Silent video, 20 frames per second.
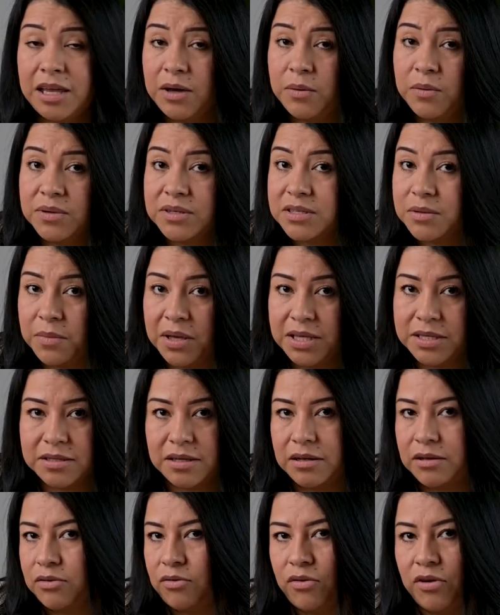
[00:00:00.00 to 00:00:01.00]
it was
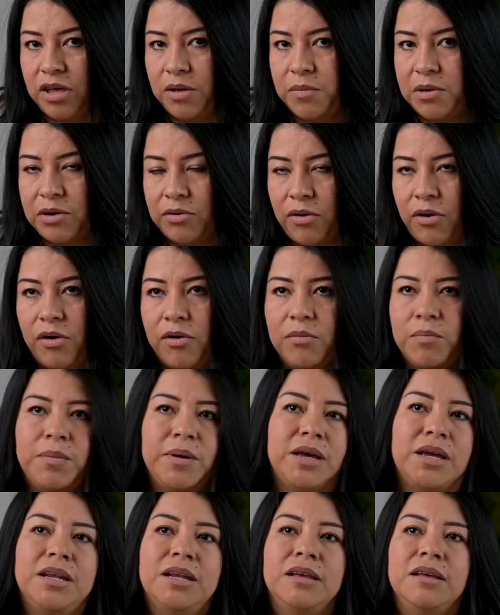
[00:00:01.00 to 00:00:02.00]
amazing, don't get me wrong,
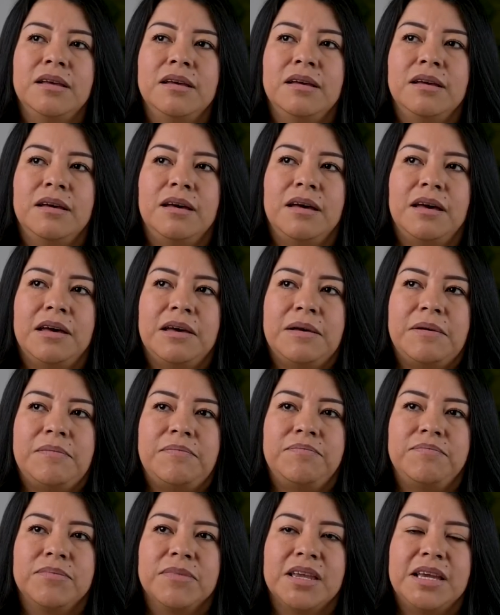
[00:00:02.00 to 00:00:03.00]
but
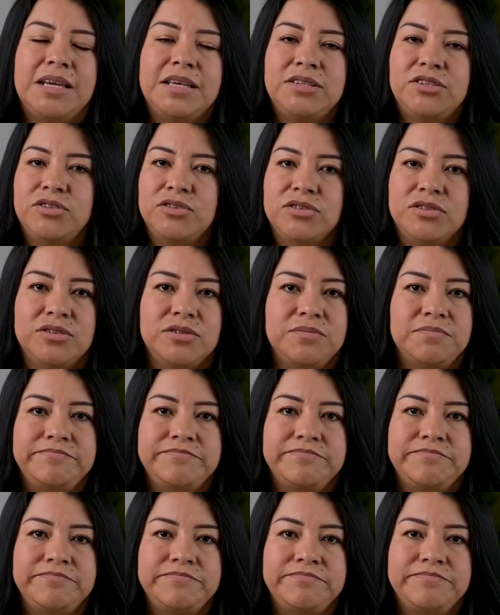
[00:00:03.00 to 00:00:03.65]
it's just,